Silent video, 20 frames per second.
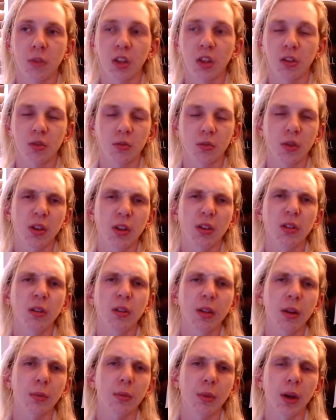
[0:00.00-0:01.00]
it's really
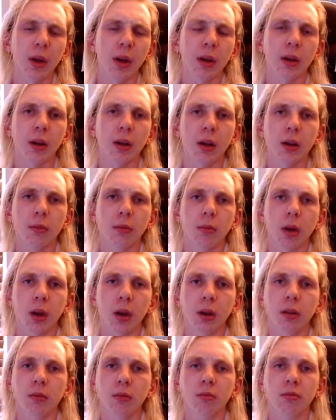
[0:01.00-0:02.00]
not that bad.
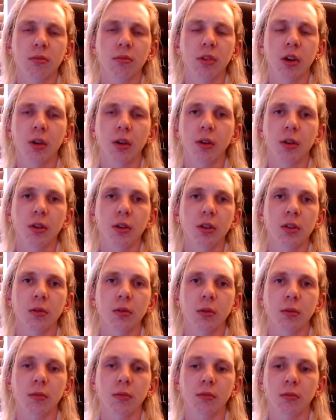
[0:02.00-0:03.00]
I got used
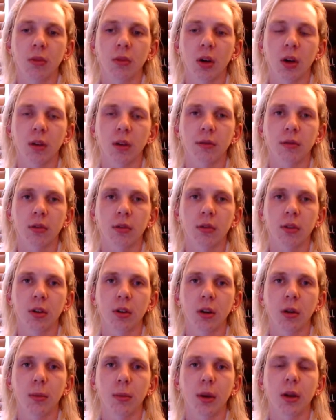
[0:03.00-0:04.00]
to it after,
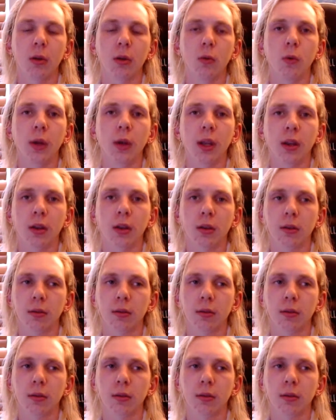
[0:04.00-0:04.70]
about a week.